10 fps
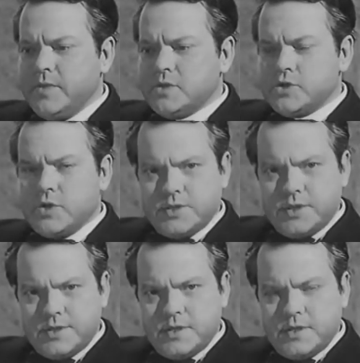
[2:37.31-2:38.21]
shows
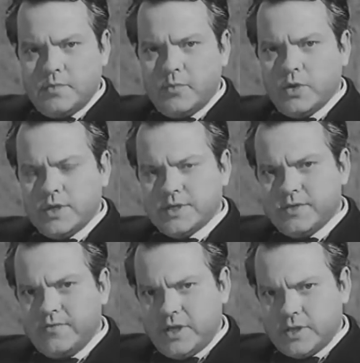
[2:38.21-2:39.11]
us that the bull is
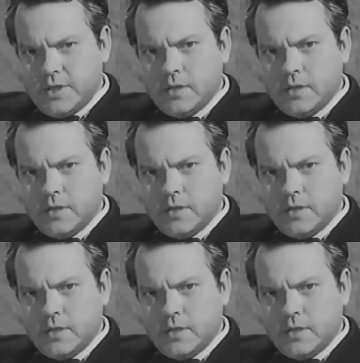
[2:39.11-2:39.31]
the victor.